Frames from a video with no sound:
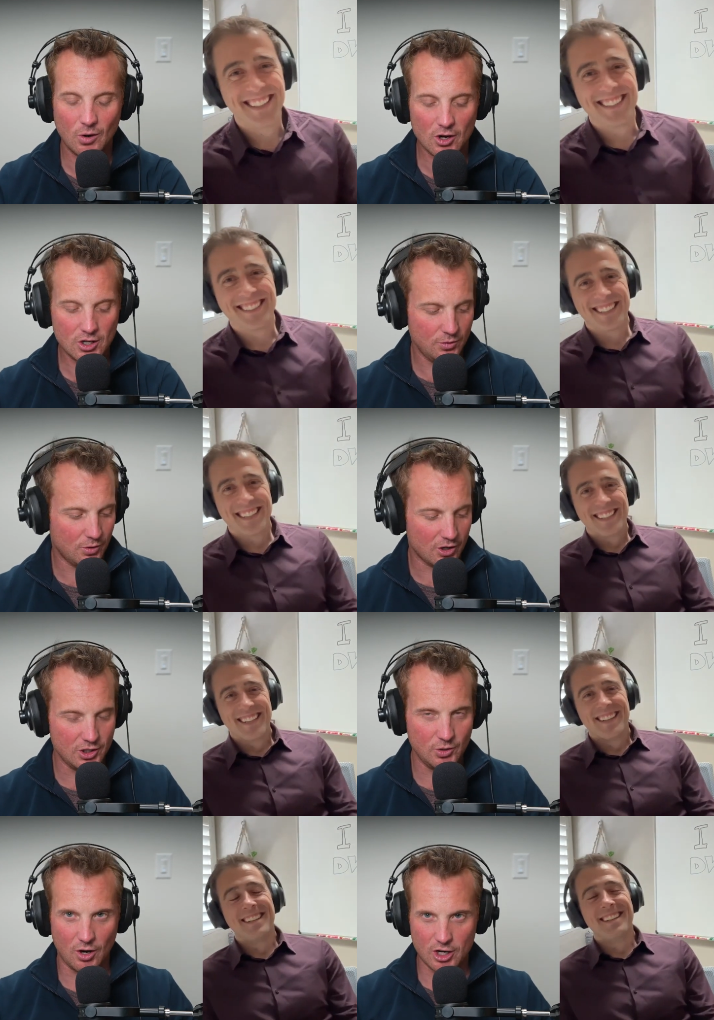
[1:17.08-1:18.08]
Speaker 1: Are you are
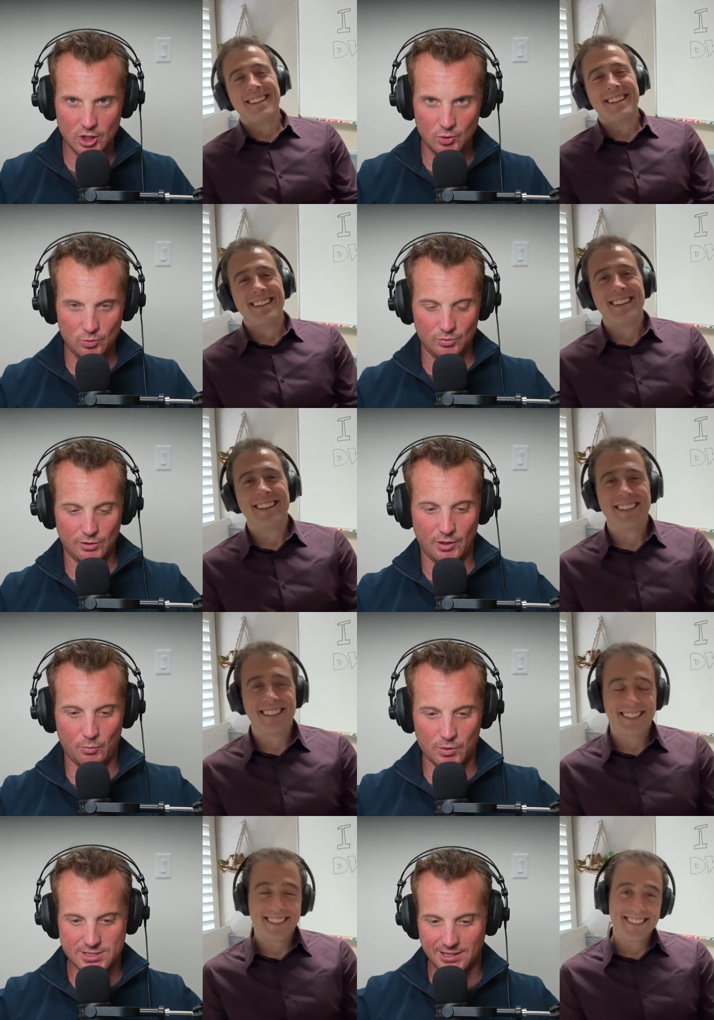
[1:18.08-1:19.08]
you are you?
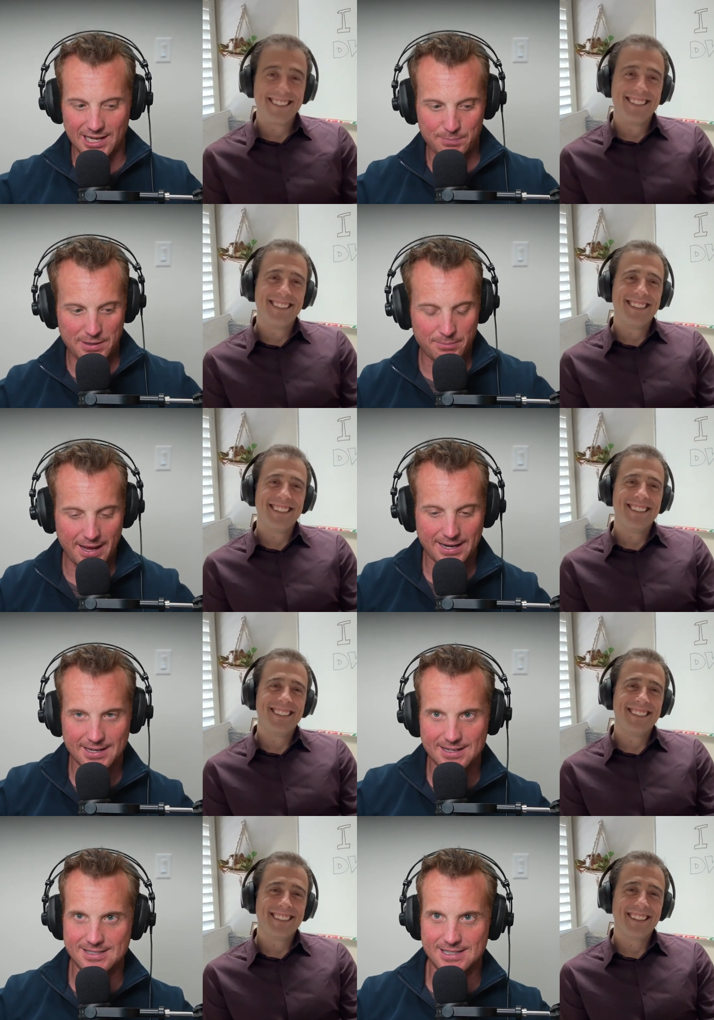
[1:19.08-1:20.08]
What's it like being back at
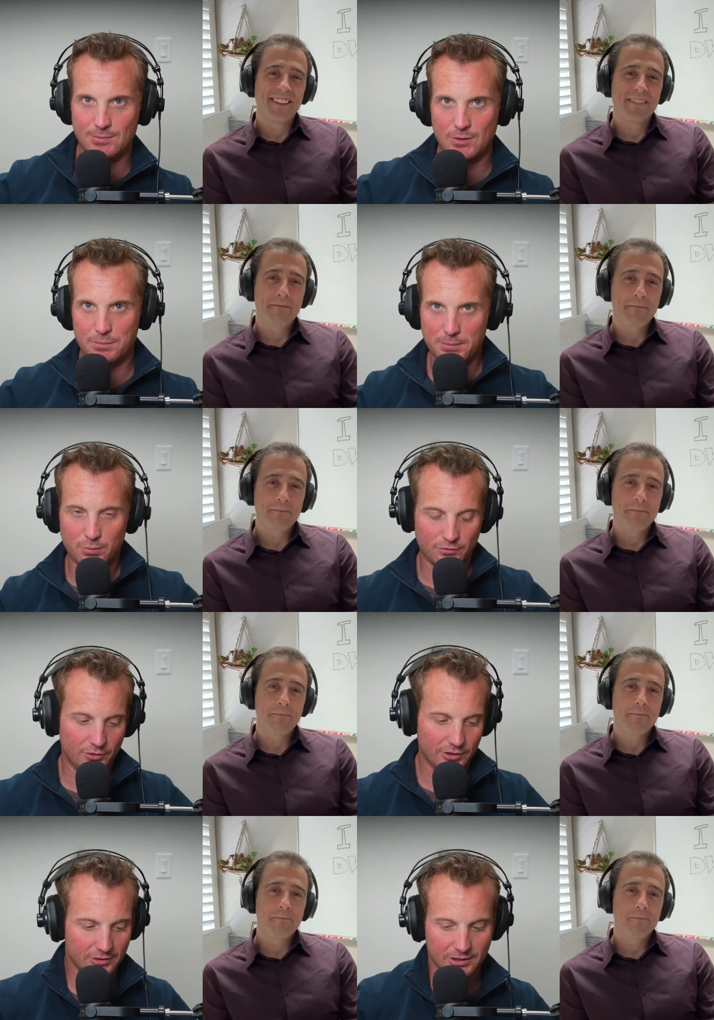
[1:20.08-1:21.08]
a DWP
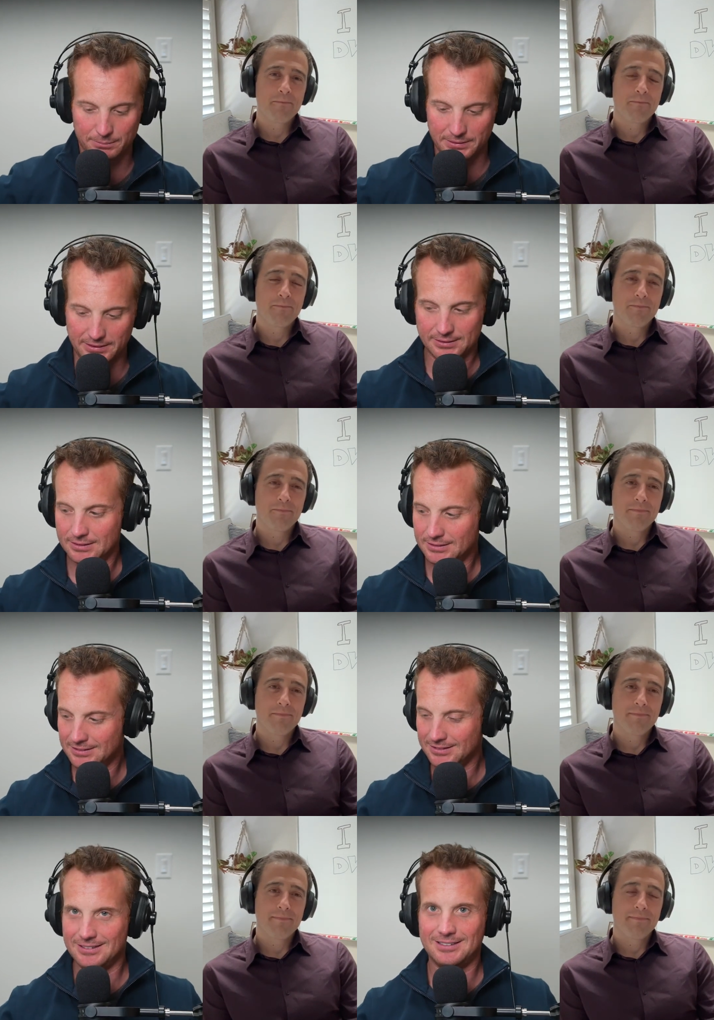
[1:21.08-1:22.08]
portfolio company?
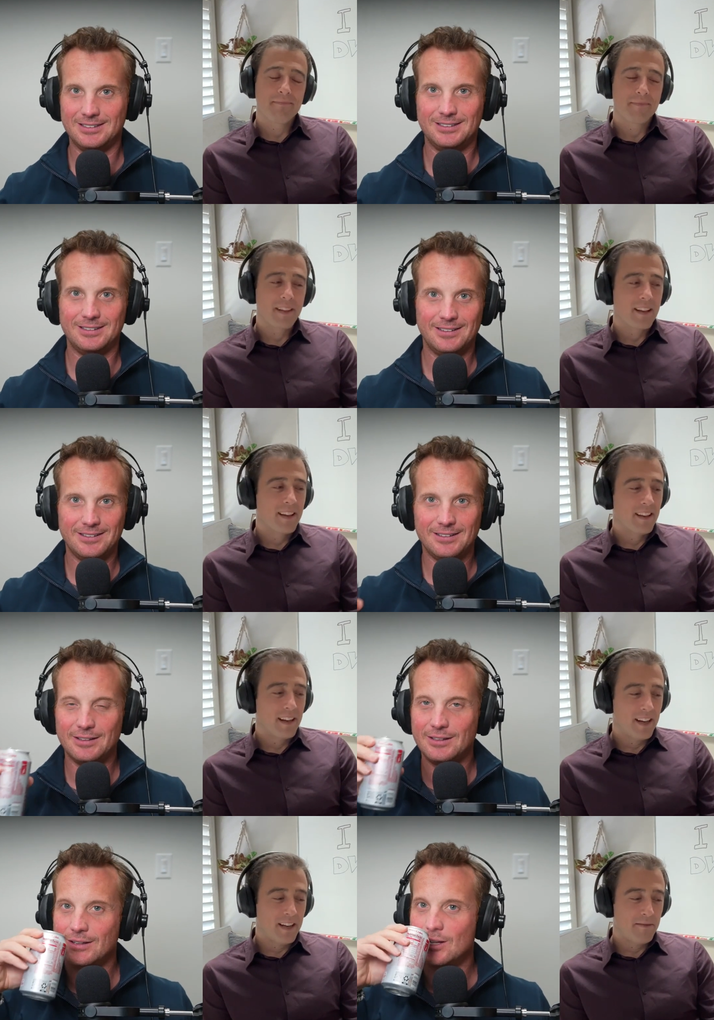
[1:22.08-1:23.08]

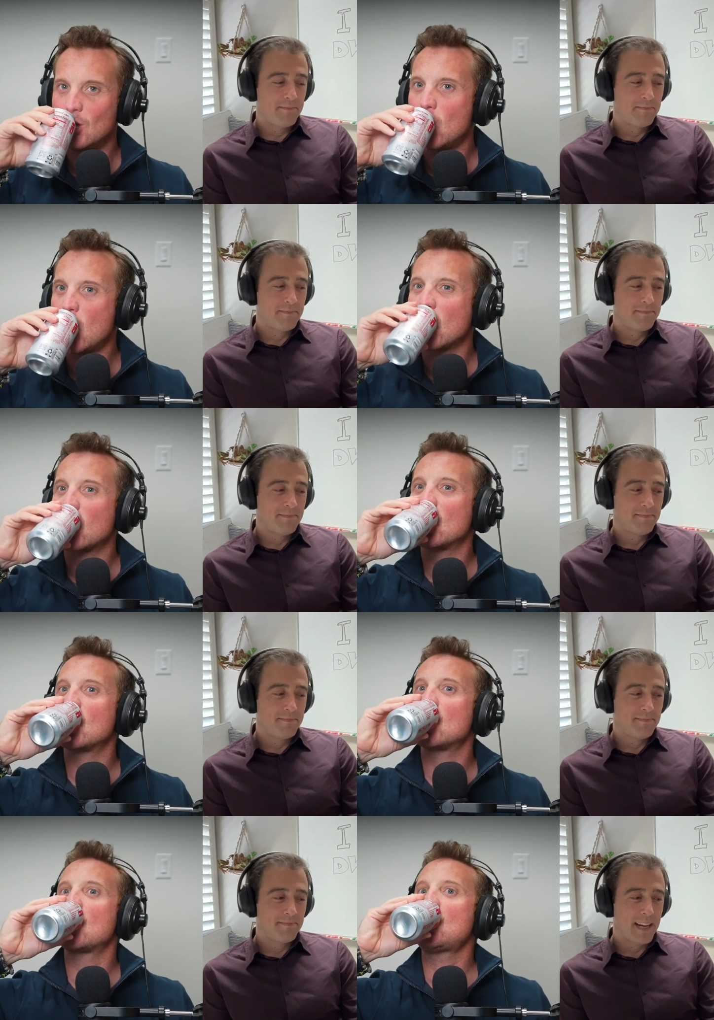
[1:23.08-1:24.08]
Speaker 2: Um,
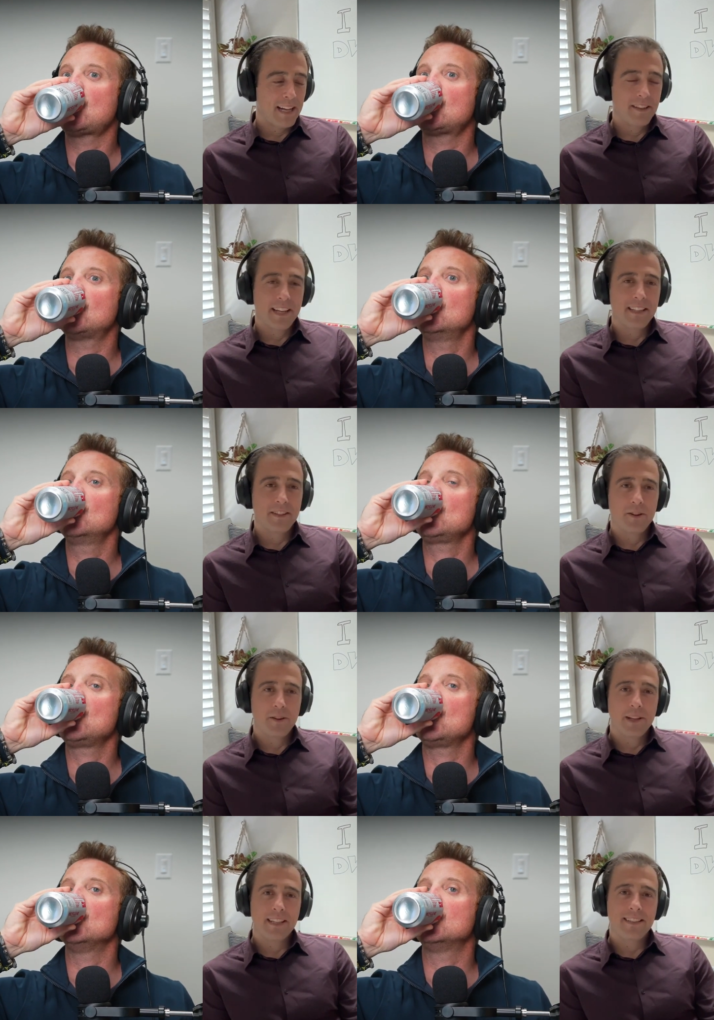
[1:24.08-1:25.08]
I like
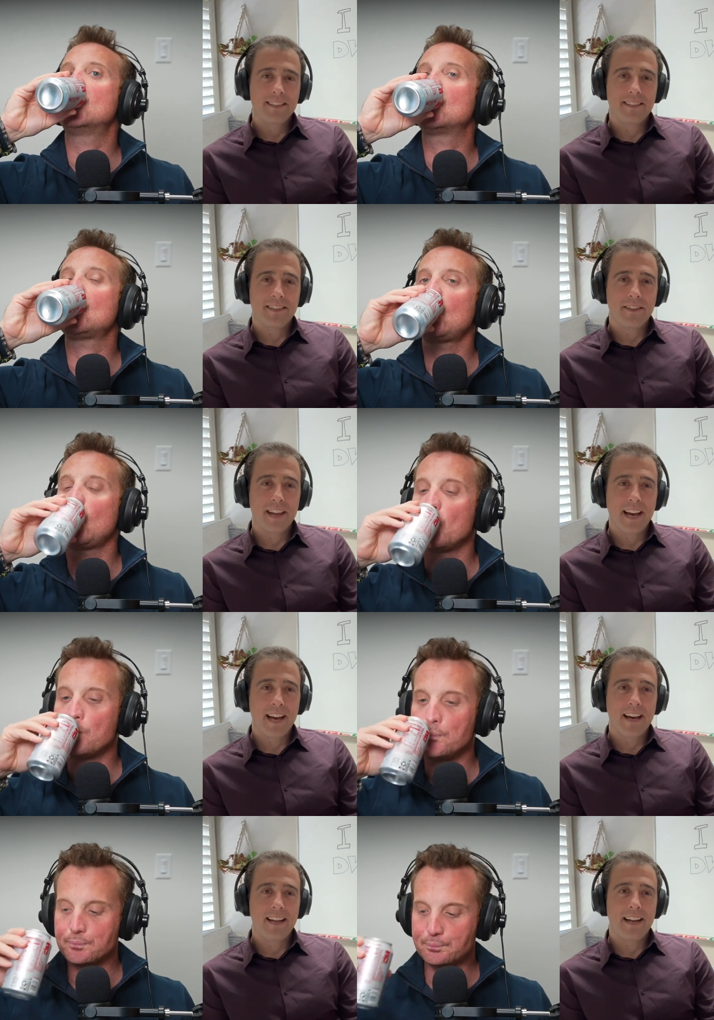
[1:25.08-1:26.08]
knowing
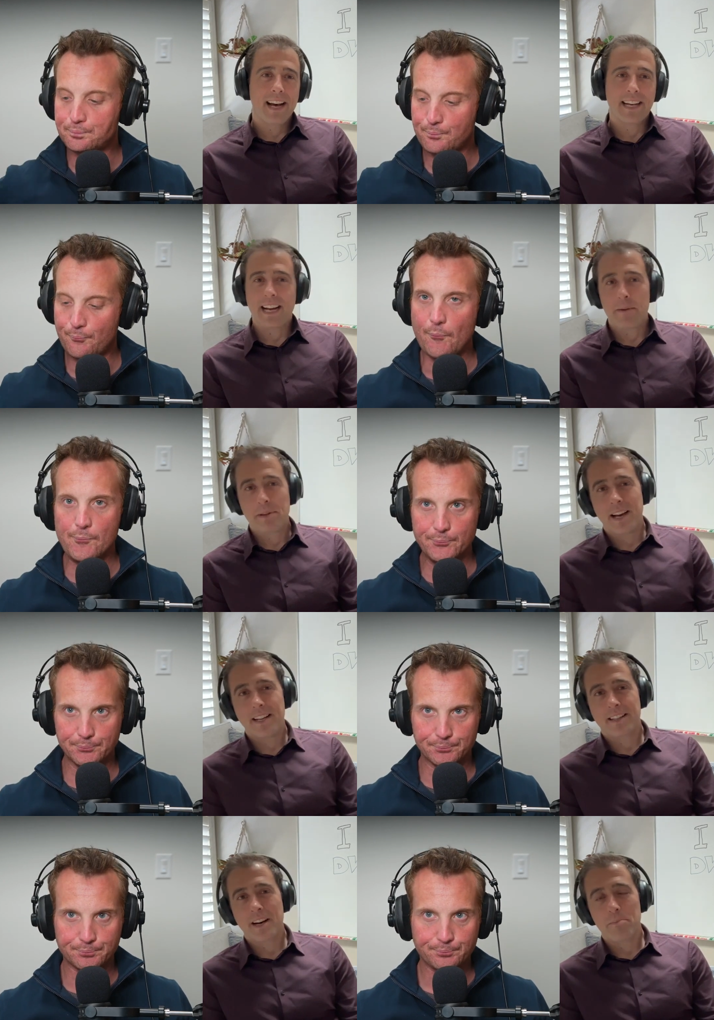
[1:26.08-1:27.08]
that I got
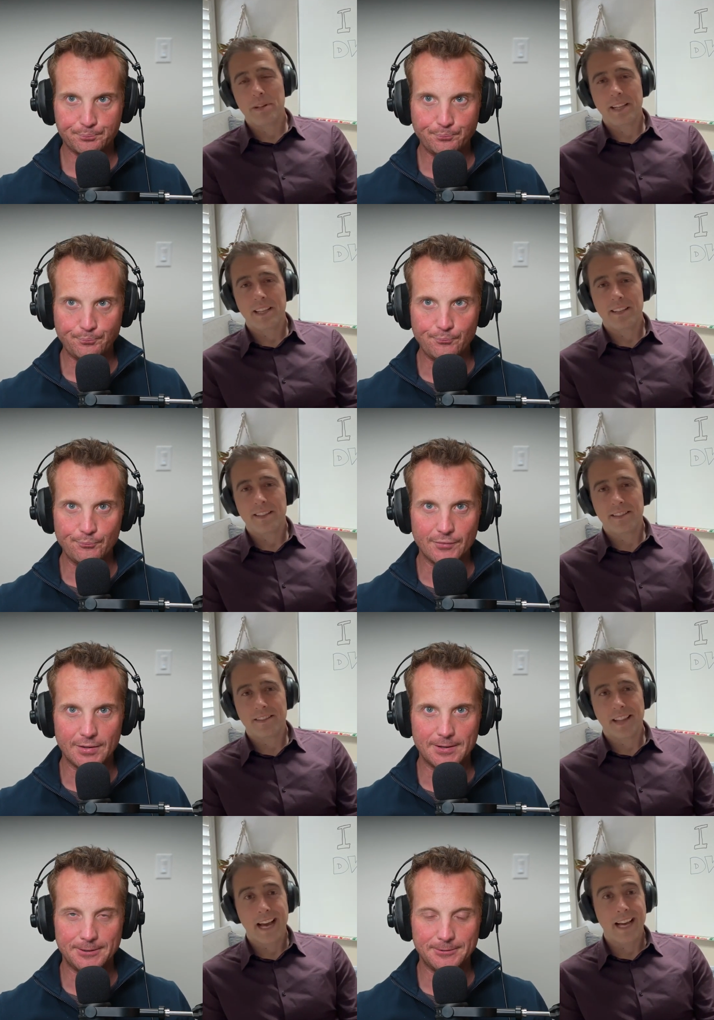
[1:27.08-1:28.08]
behind a company
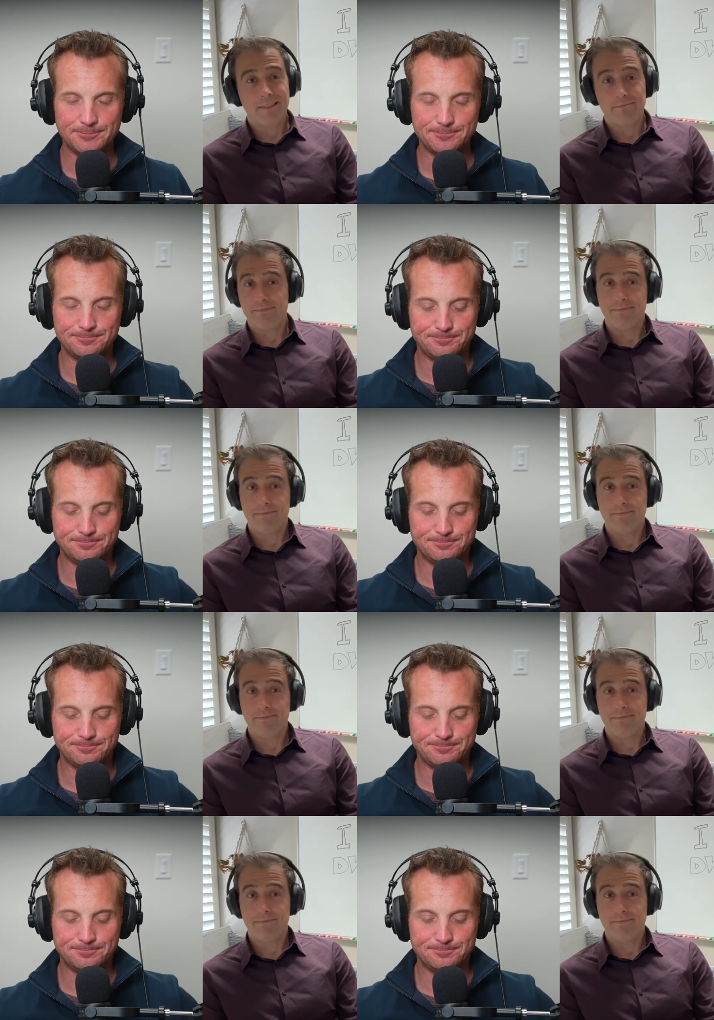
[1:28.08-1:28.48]
that